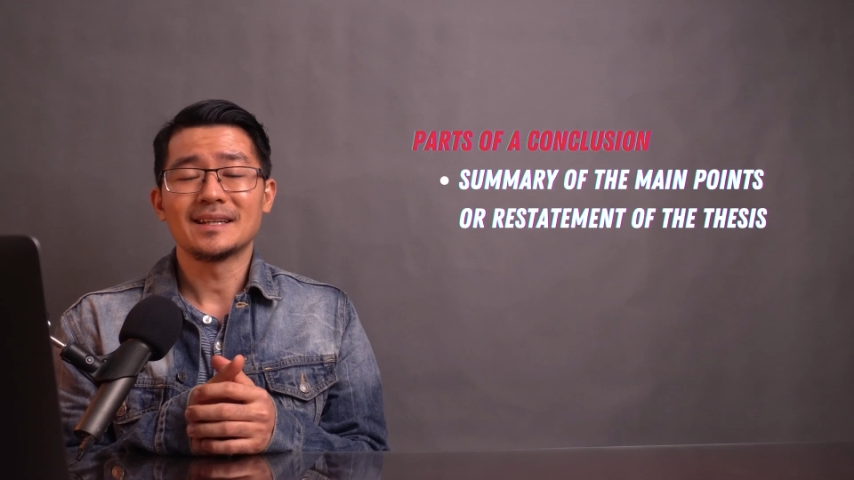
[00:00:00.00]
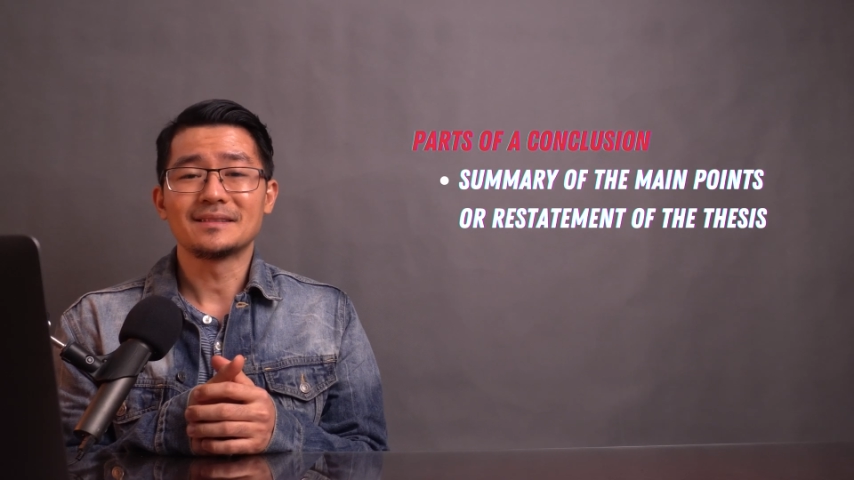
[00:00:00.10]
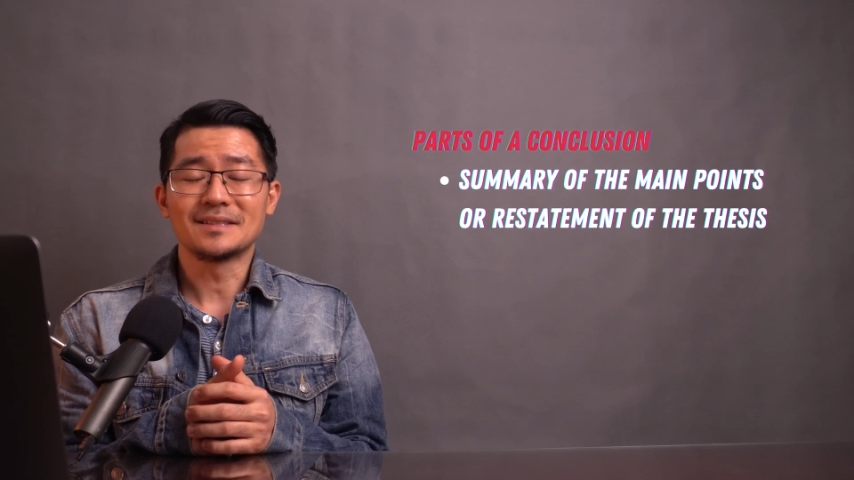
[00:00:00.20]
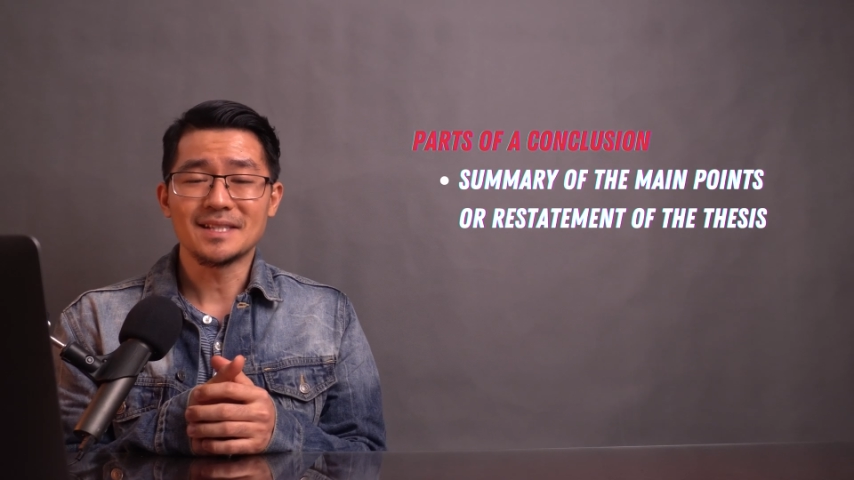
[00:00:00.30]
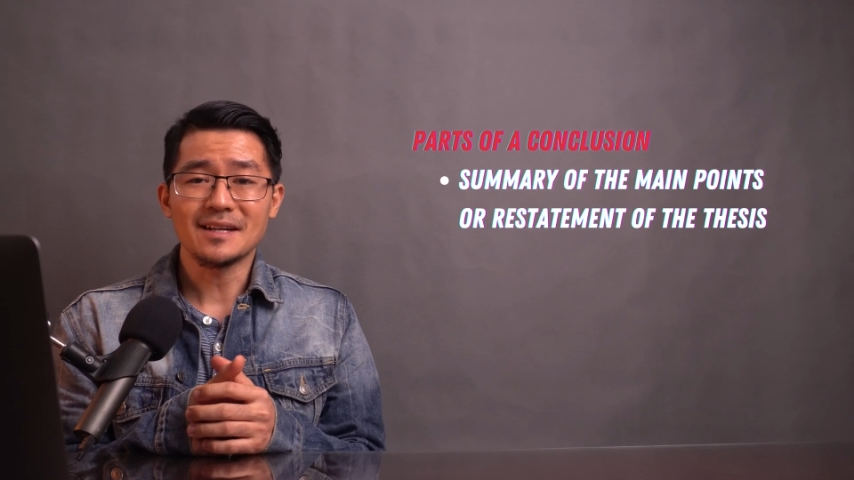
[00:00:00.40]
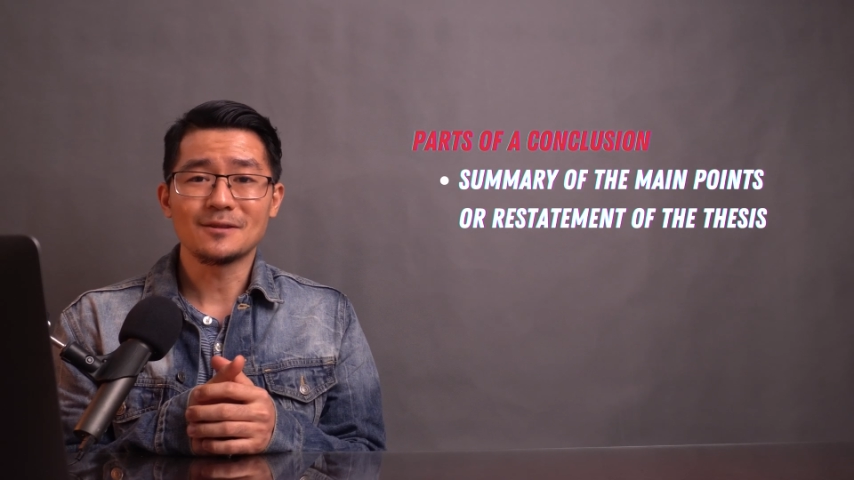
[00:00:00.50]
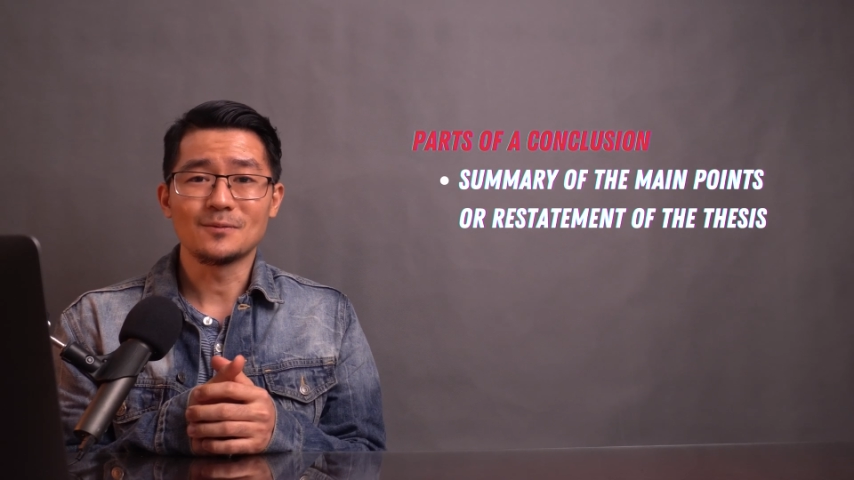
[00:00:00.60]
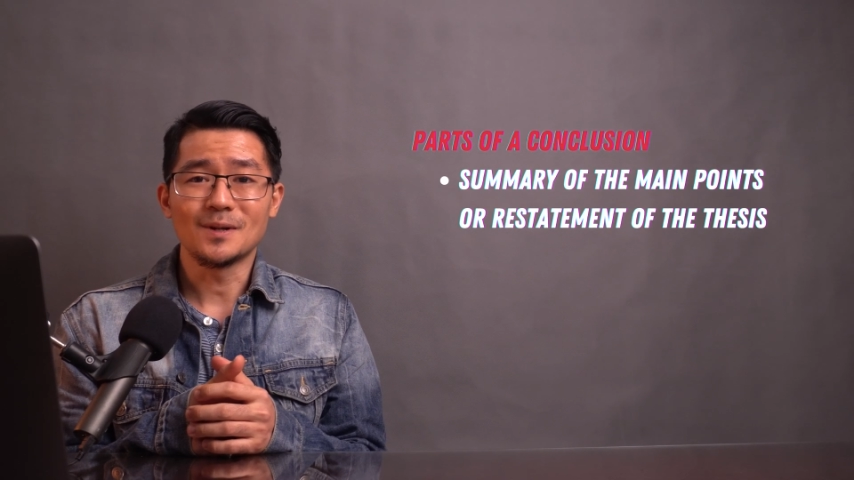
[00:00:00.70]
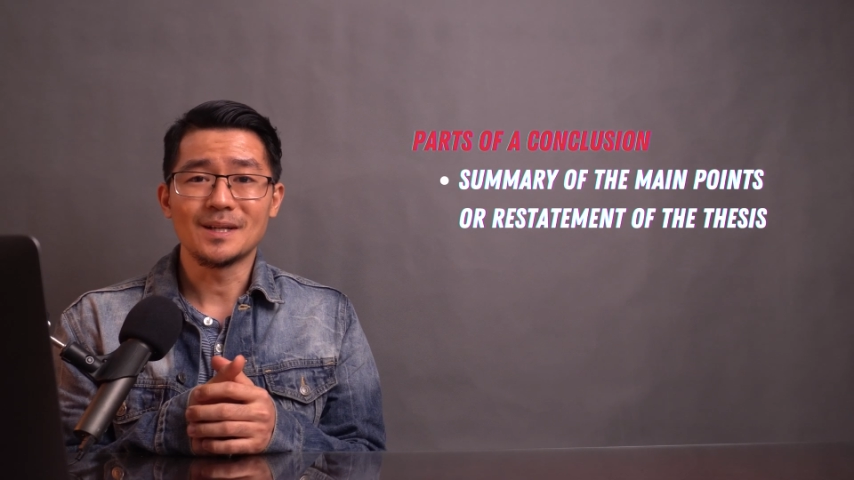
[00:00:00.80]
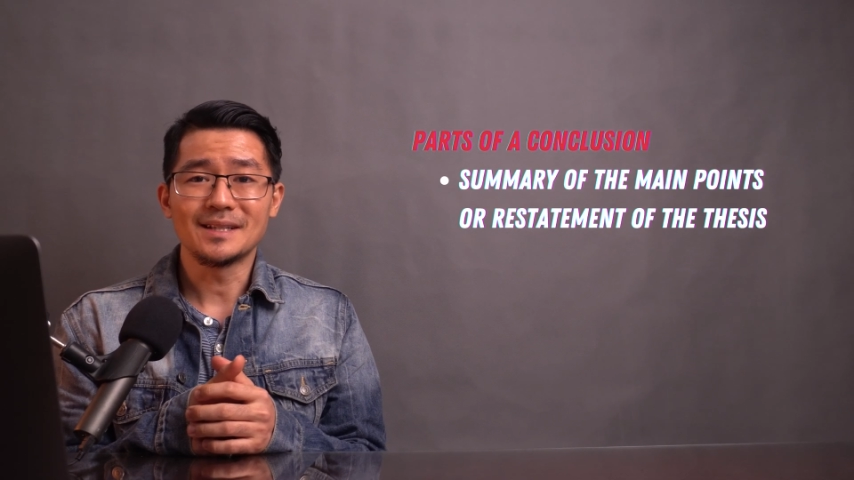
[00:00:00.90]
And the
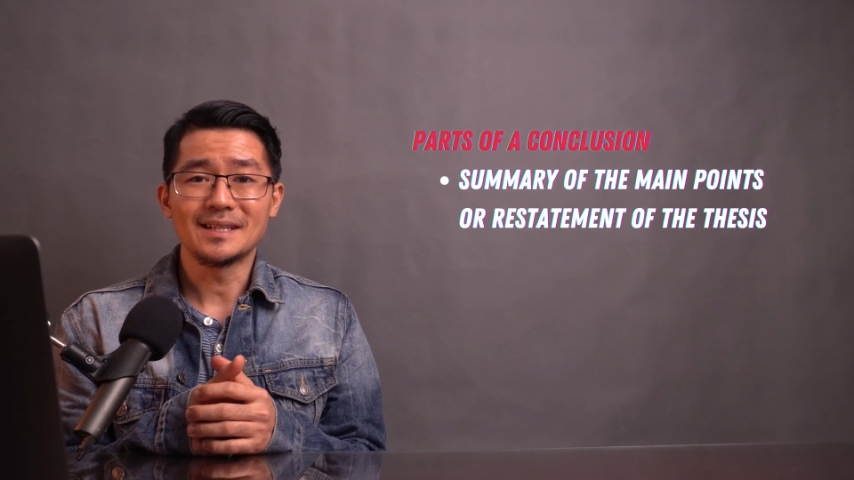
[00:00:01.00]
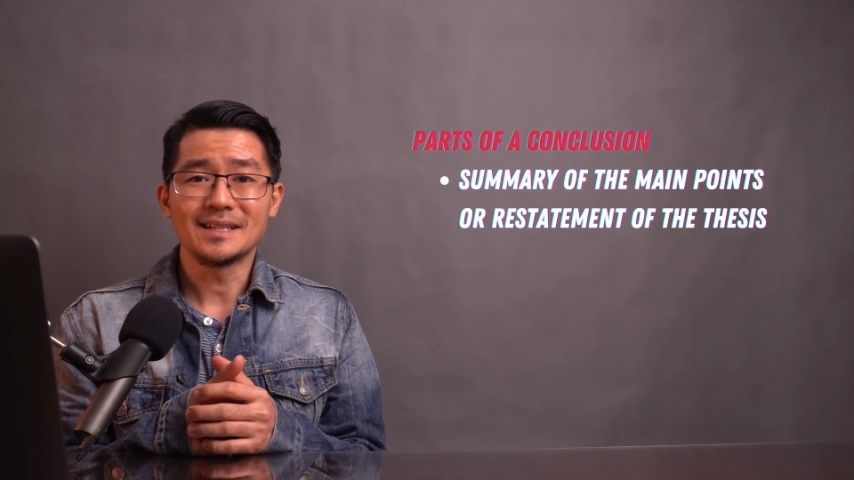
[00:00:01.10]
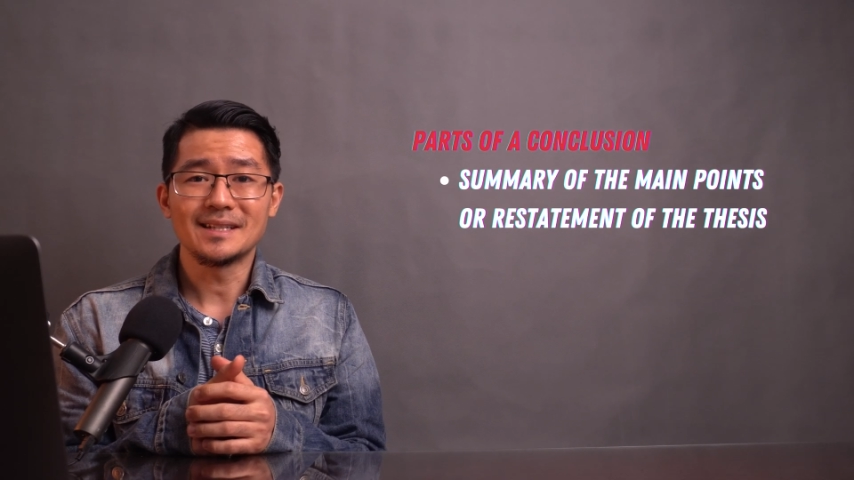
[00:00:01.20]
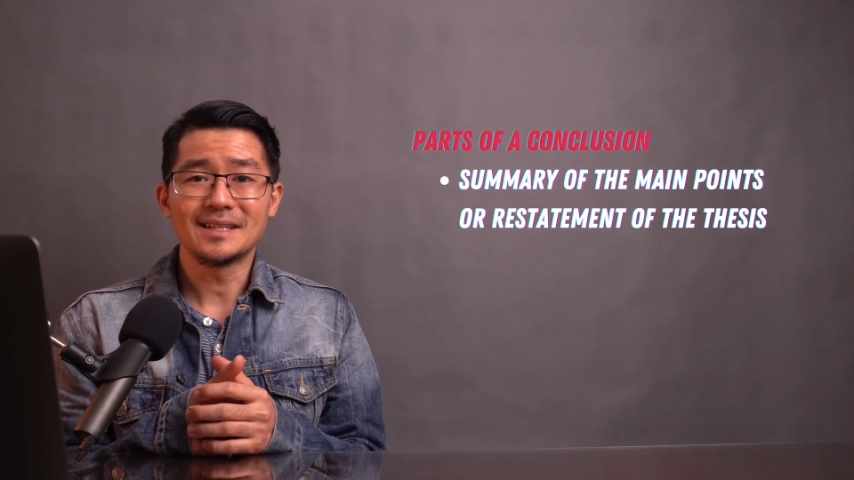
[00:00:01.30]
second one